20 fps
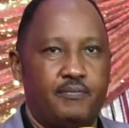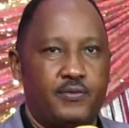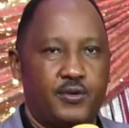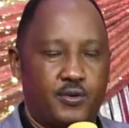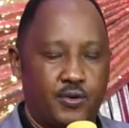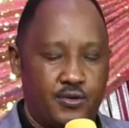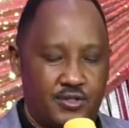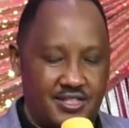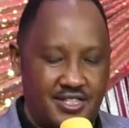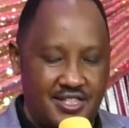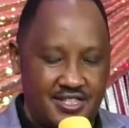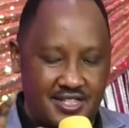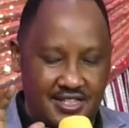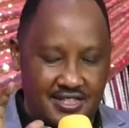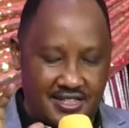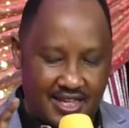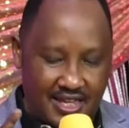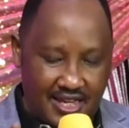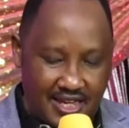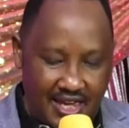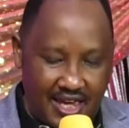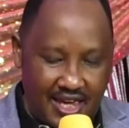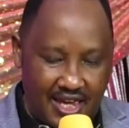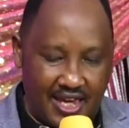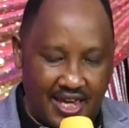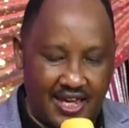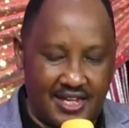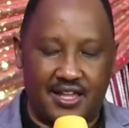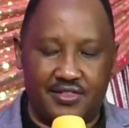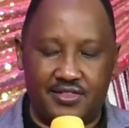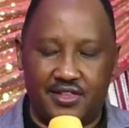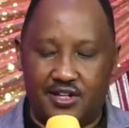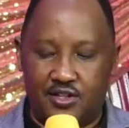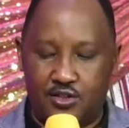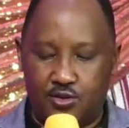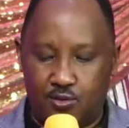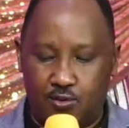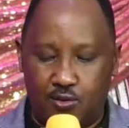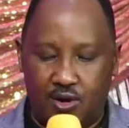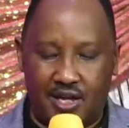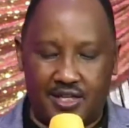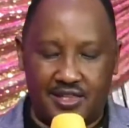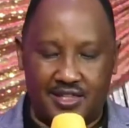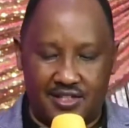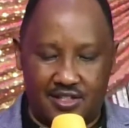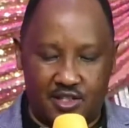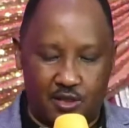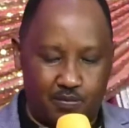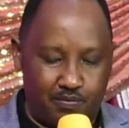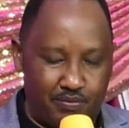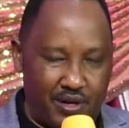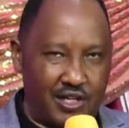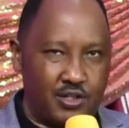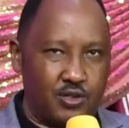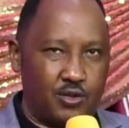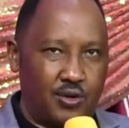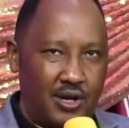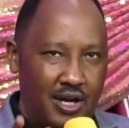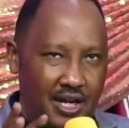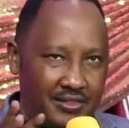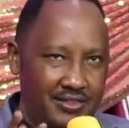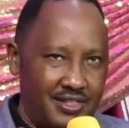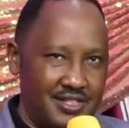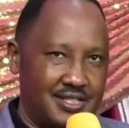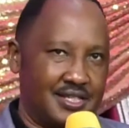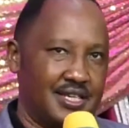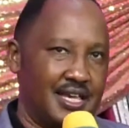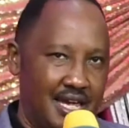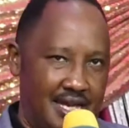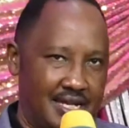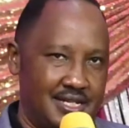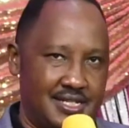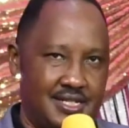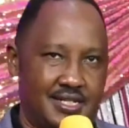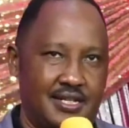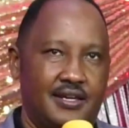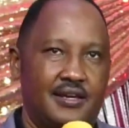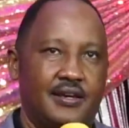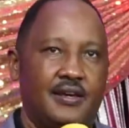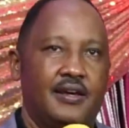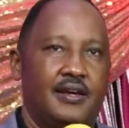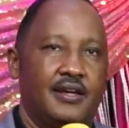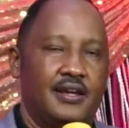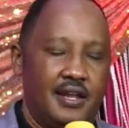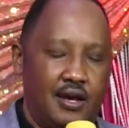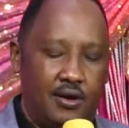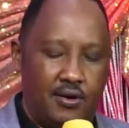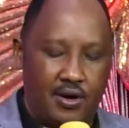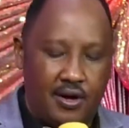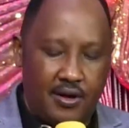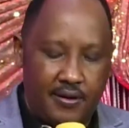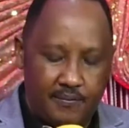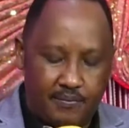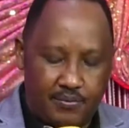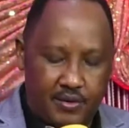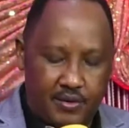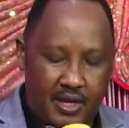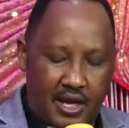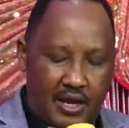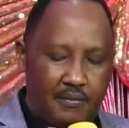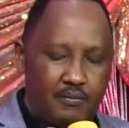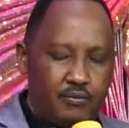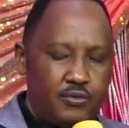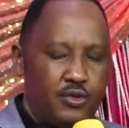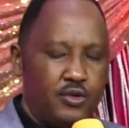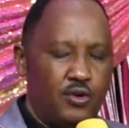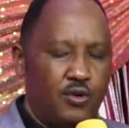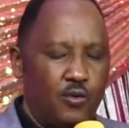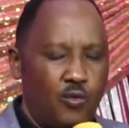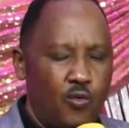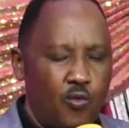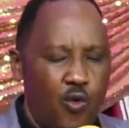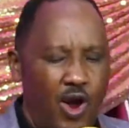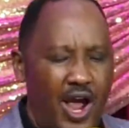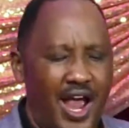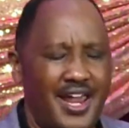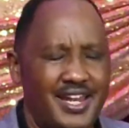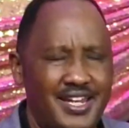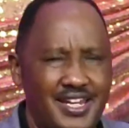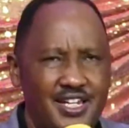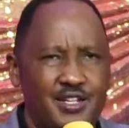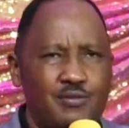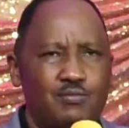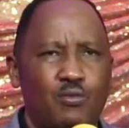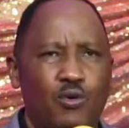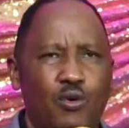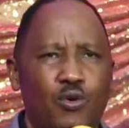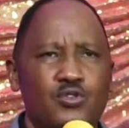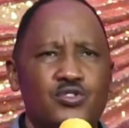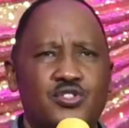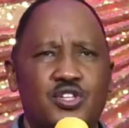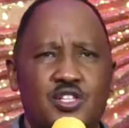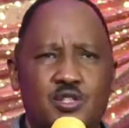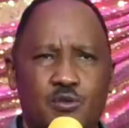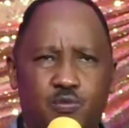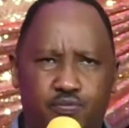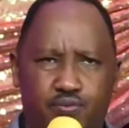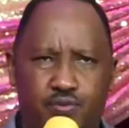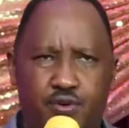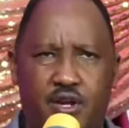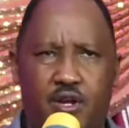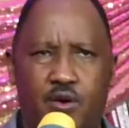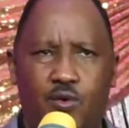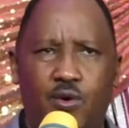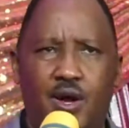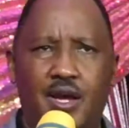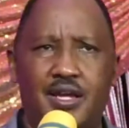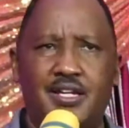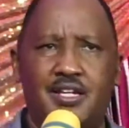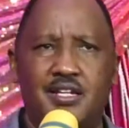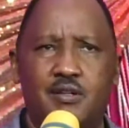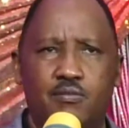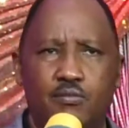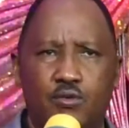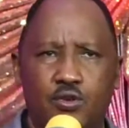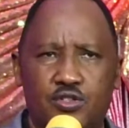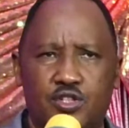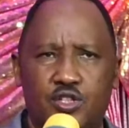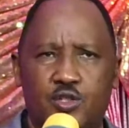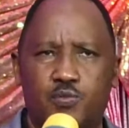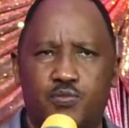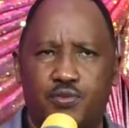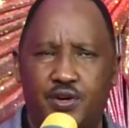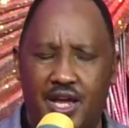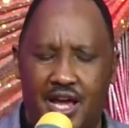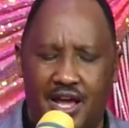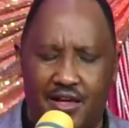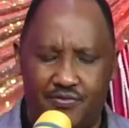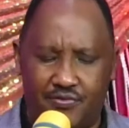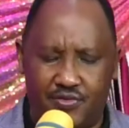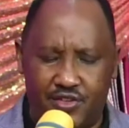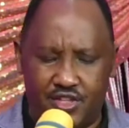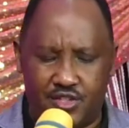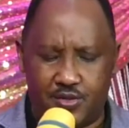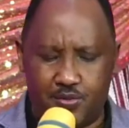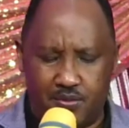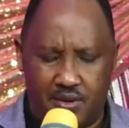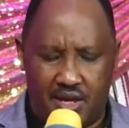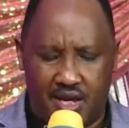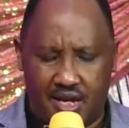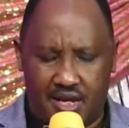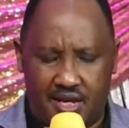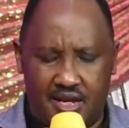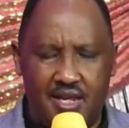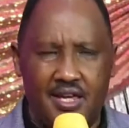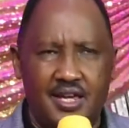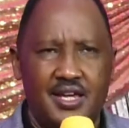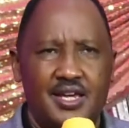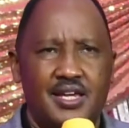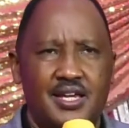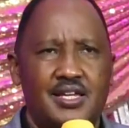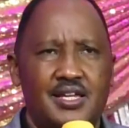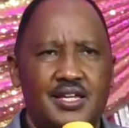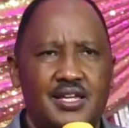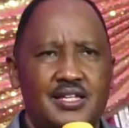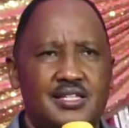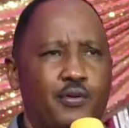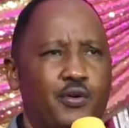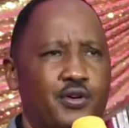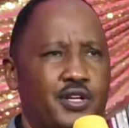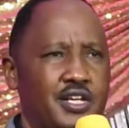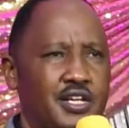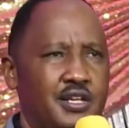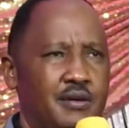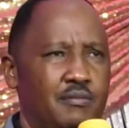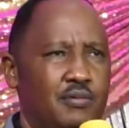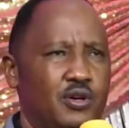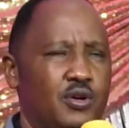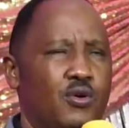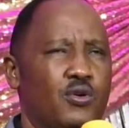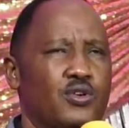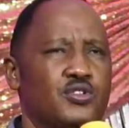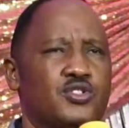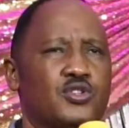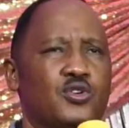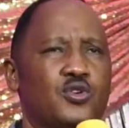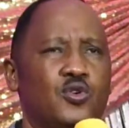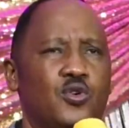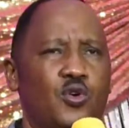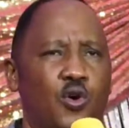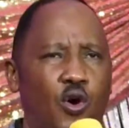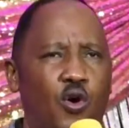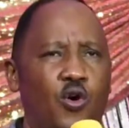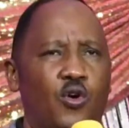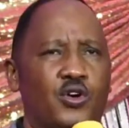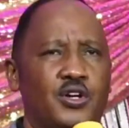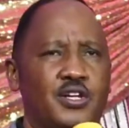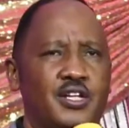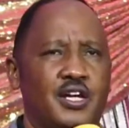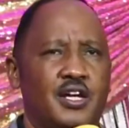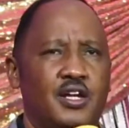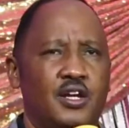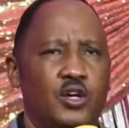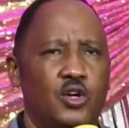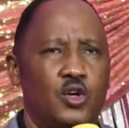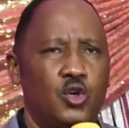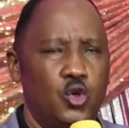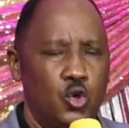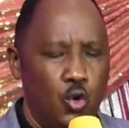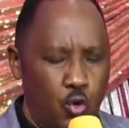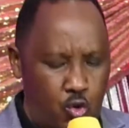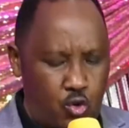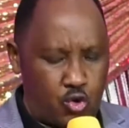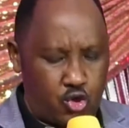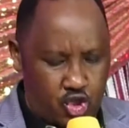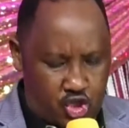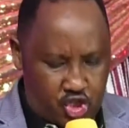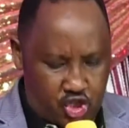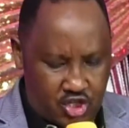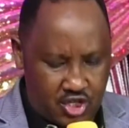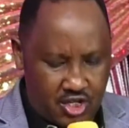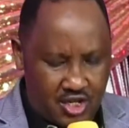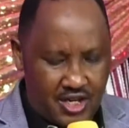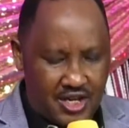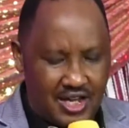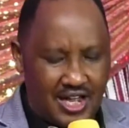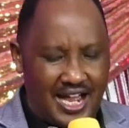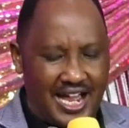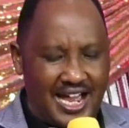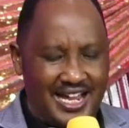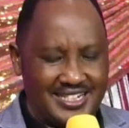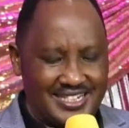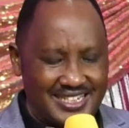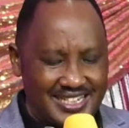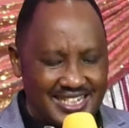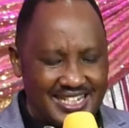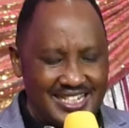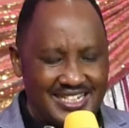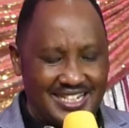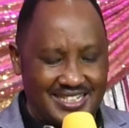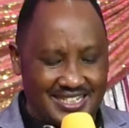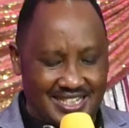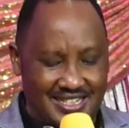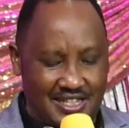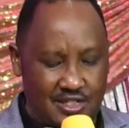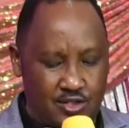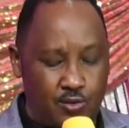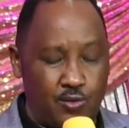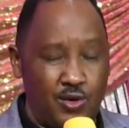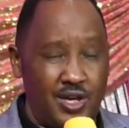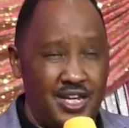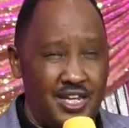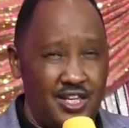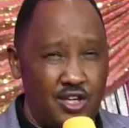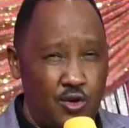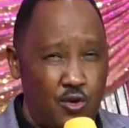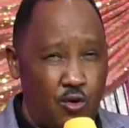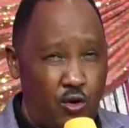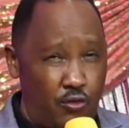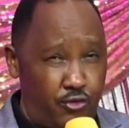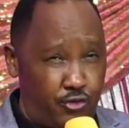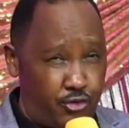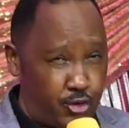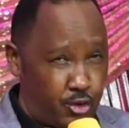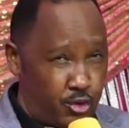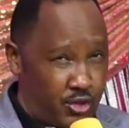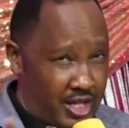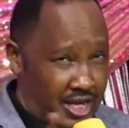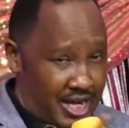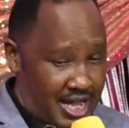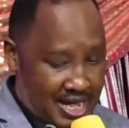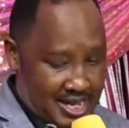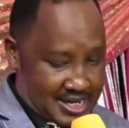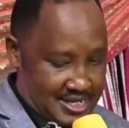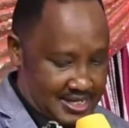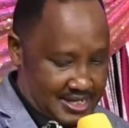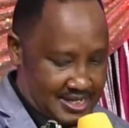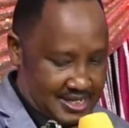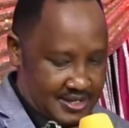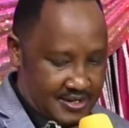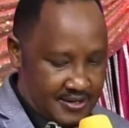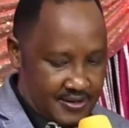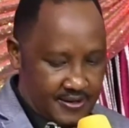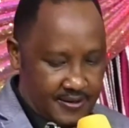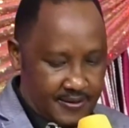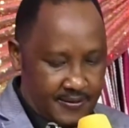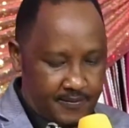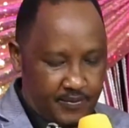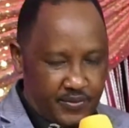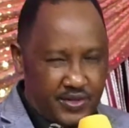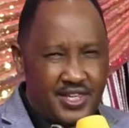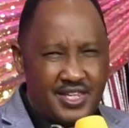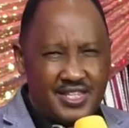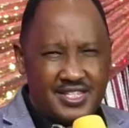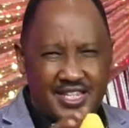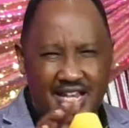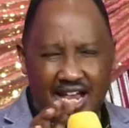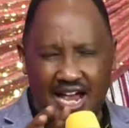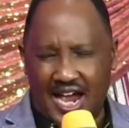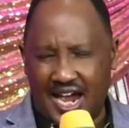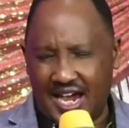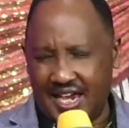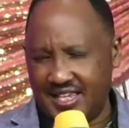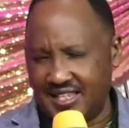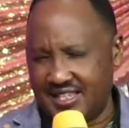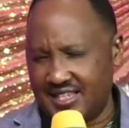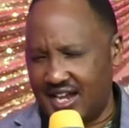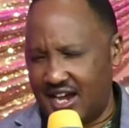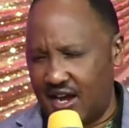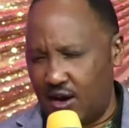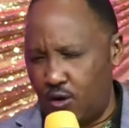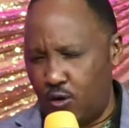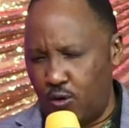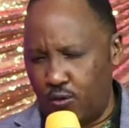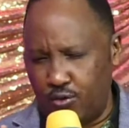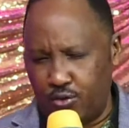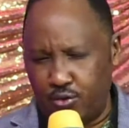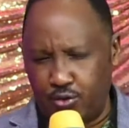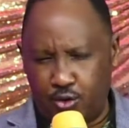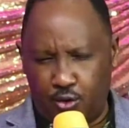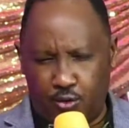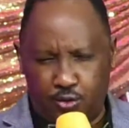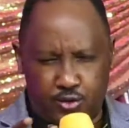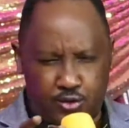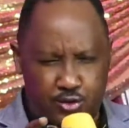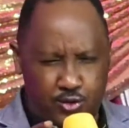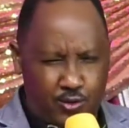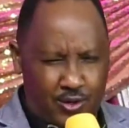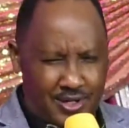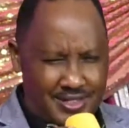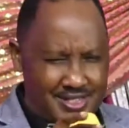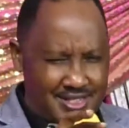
Because this is a gate, and that is why there is battle at this gate. Now, uh, you know, why did Moses pray? Why did Moses pray and these men supported him? Because God looks at intercessors. When he got through the land, his eyes are on those who are